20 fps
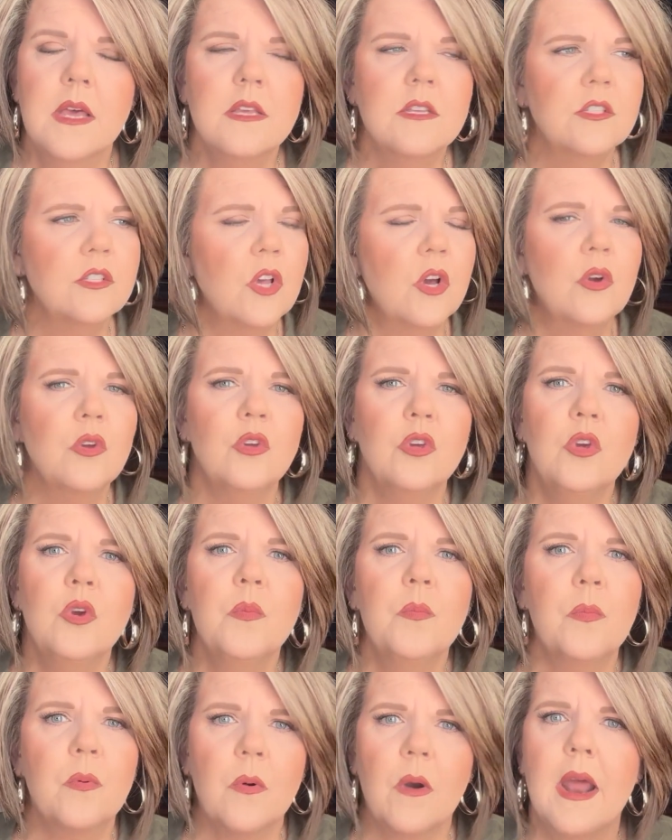So you
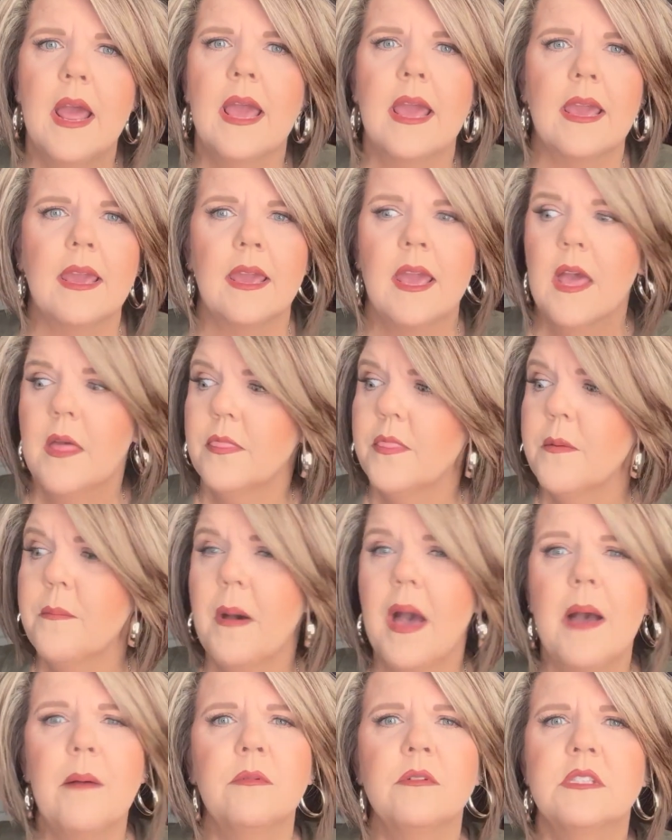pray. The
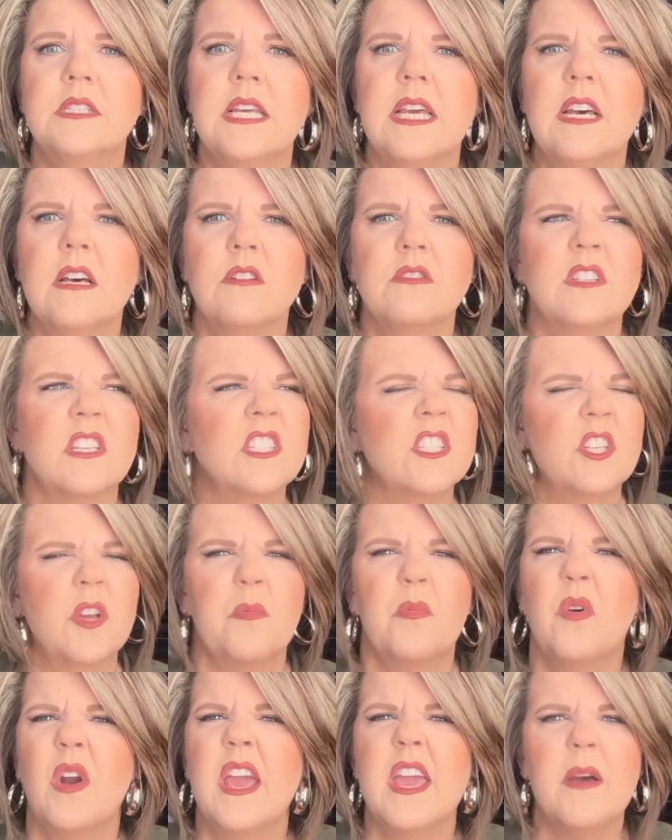Bible tells us to
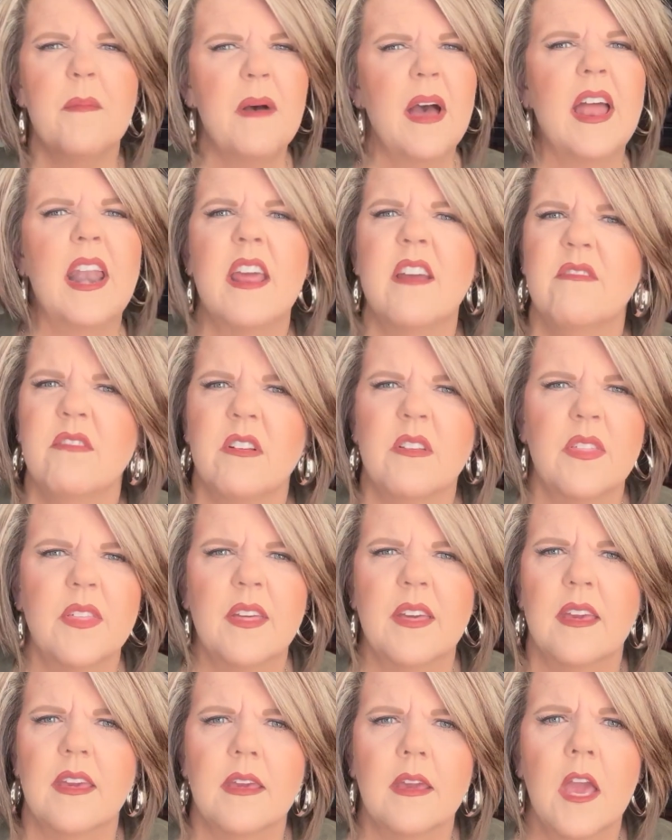pray about
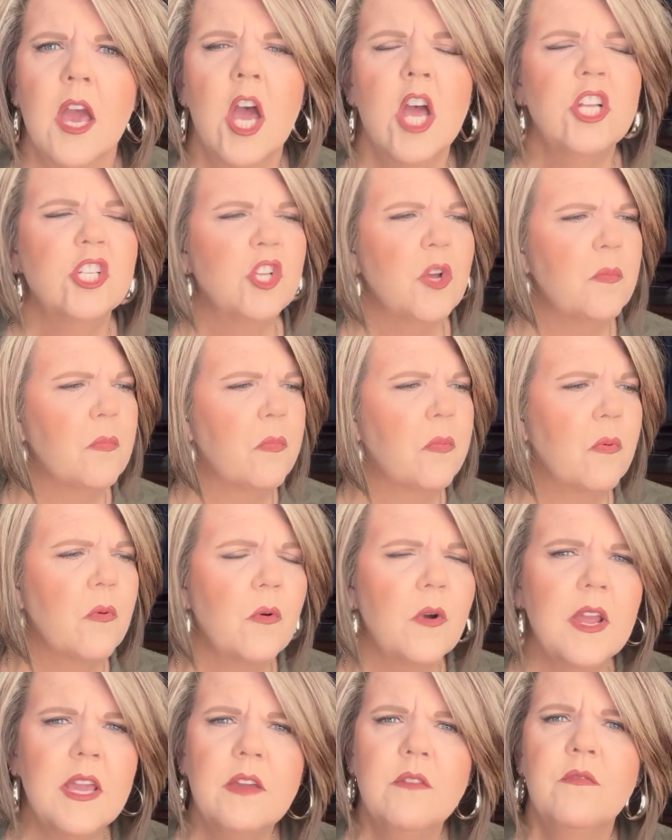everything, to
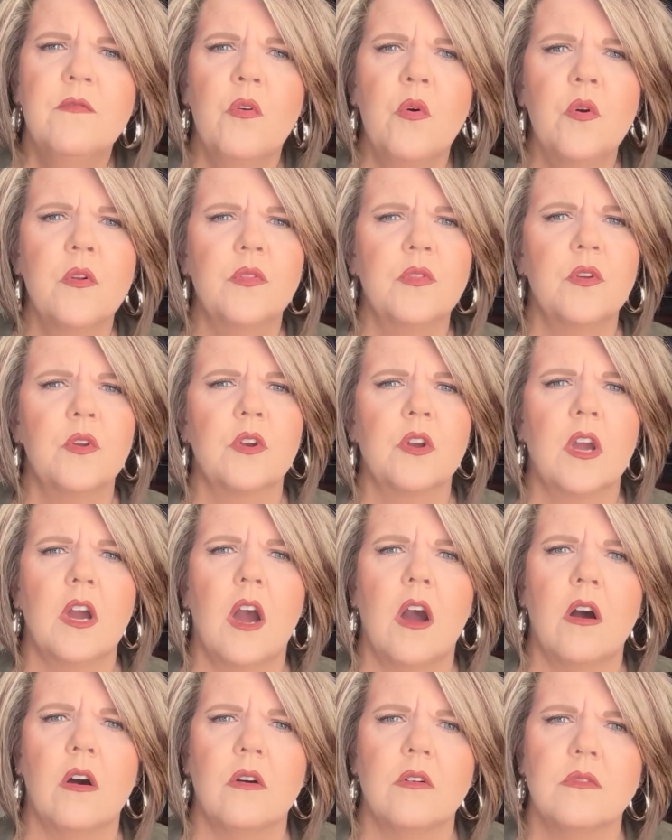bring forth your
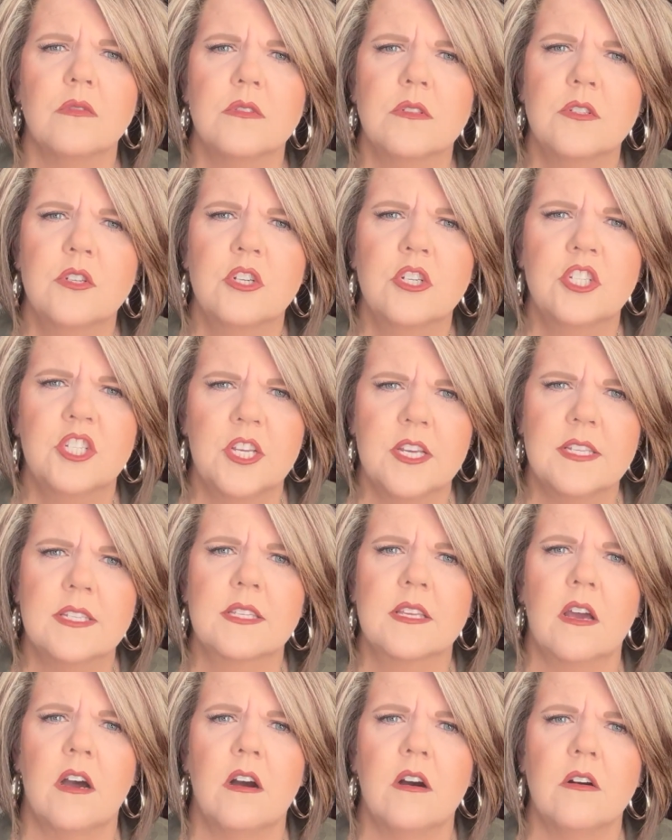cause, your
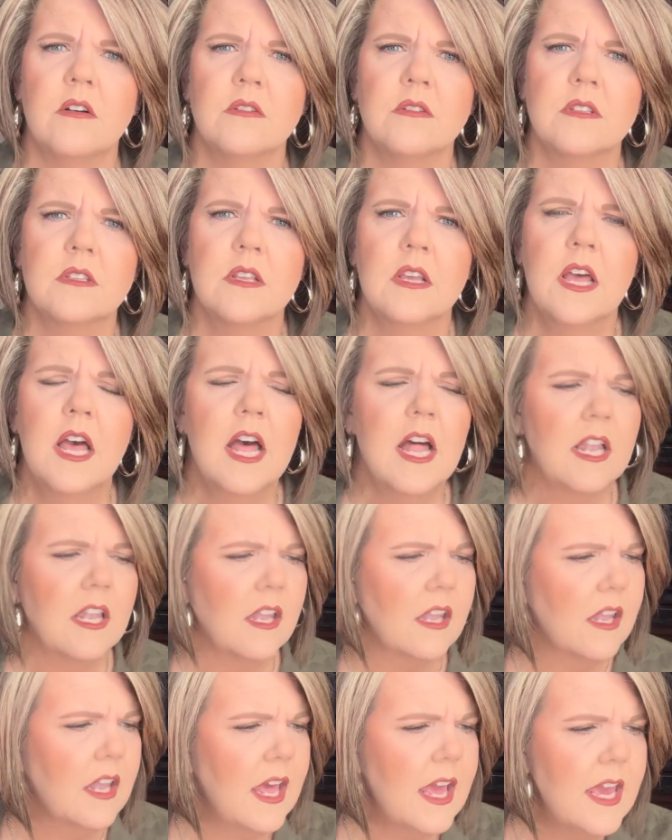just cause.
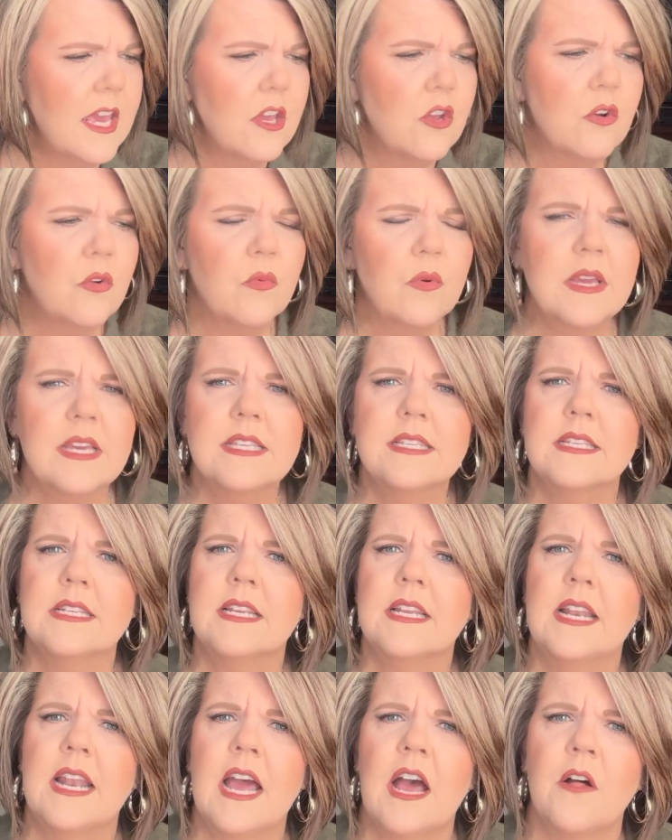Lay your
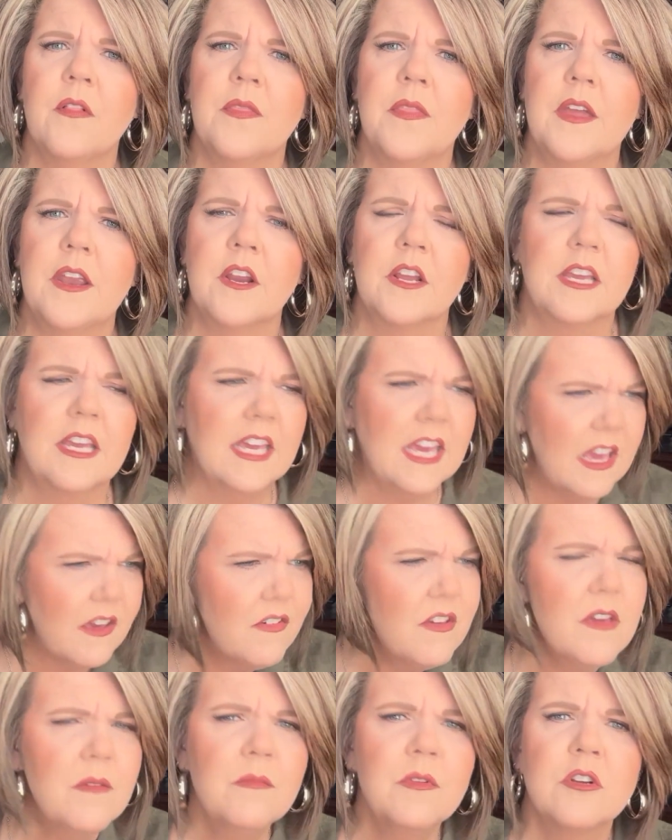reasoning out there. Give
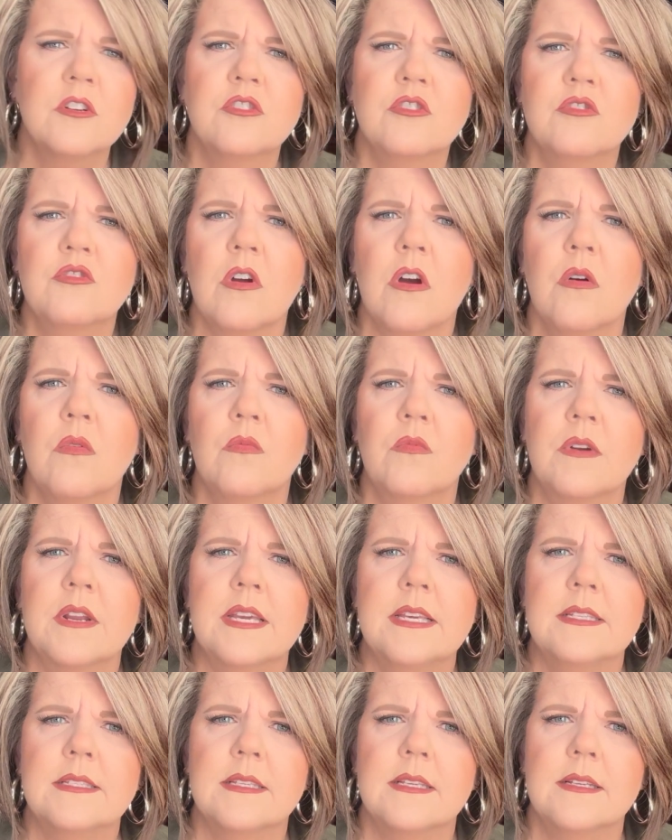him your strong
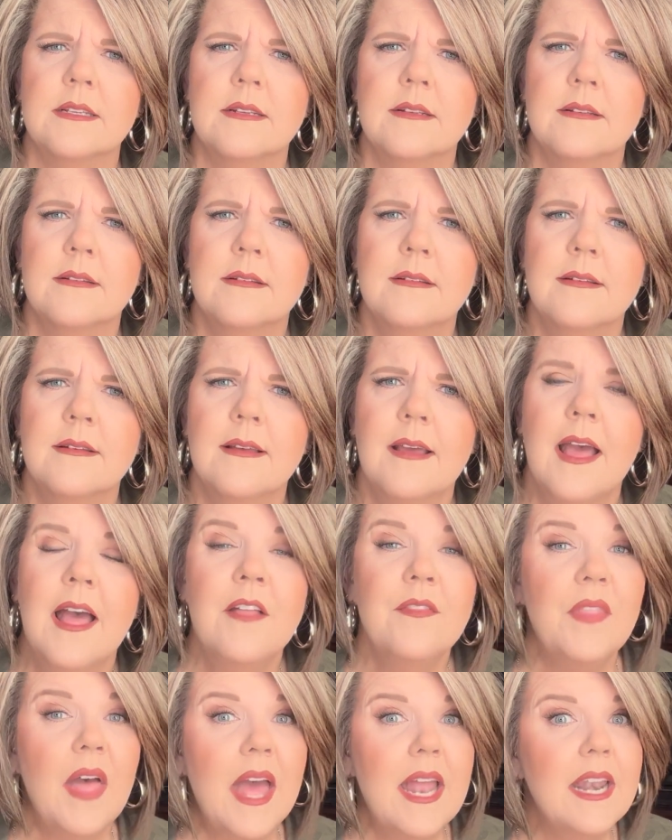reason.
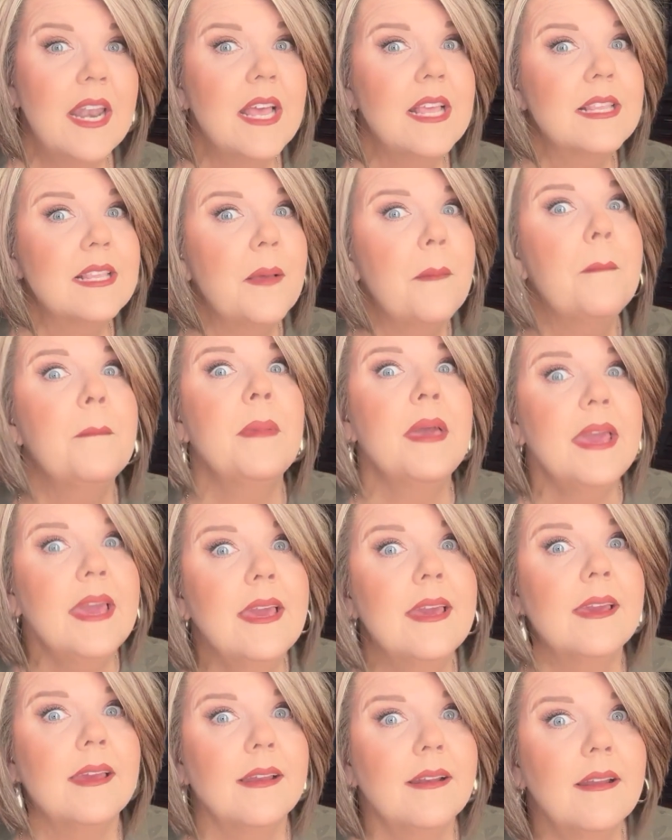That doesn't
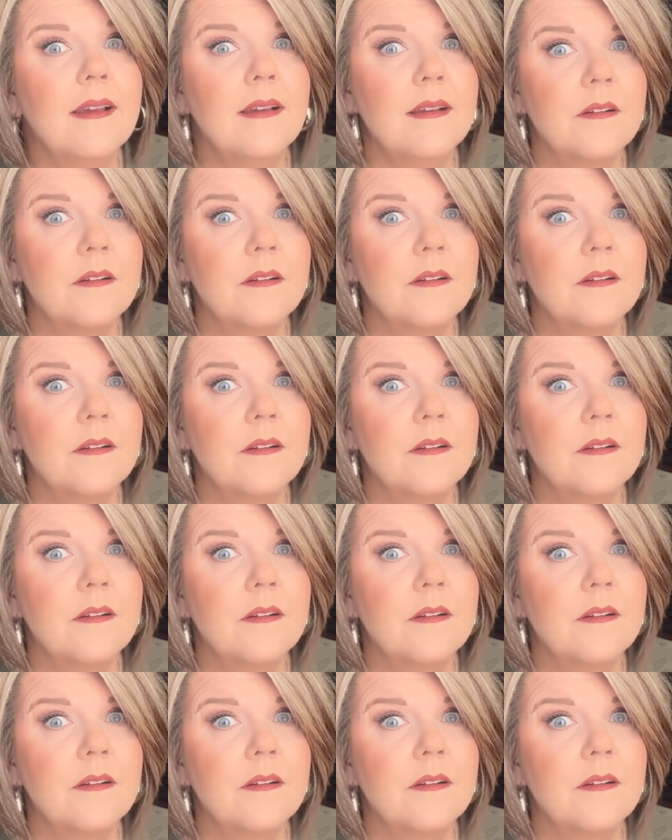mean